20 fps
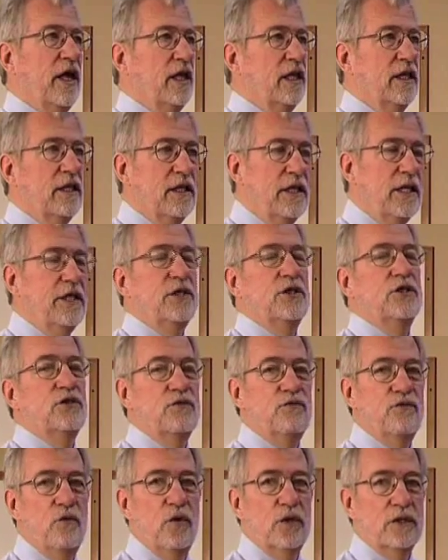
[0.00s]
at
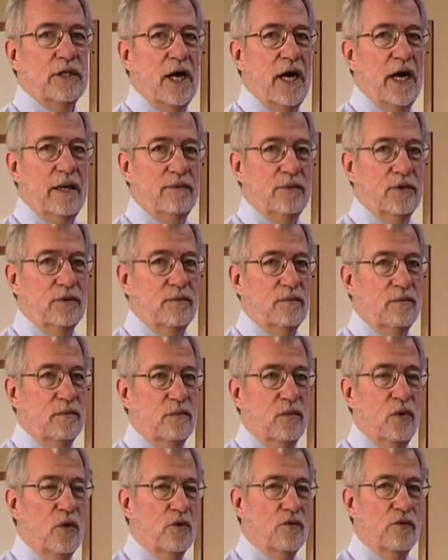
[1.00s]
least 4 times
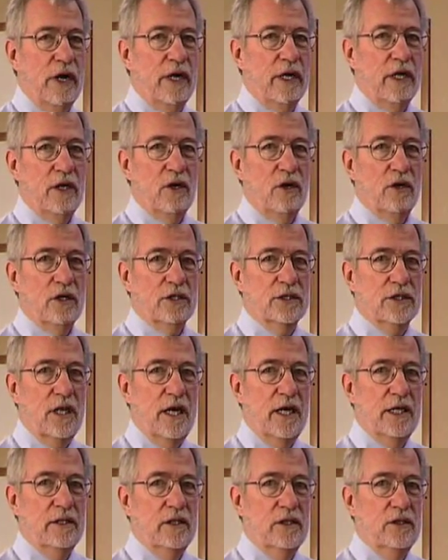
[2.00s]
more writing on a
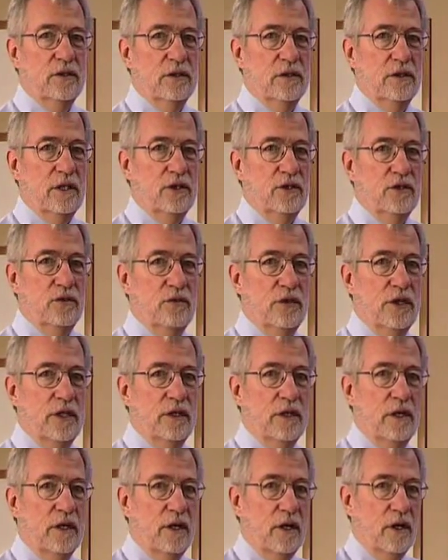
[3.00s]
slide than you
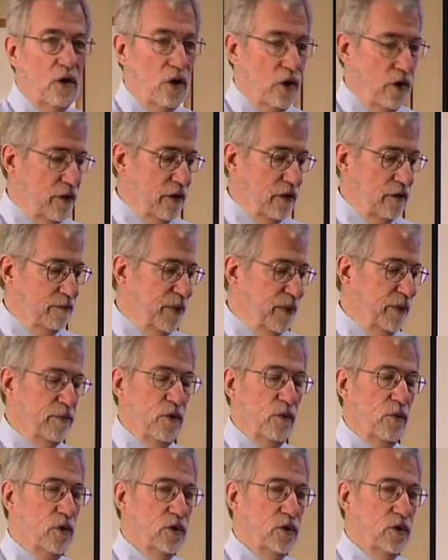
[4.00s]
need. or than people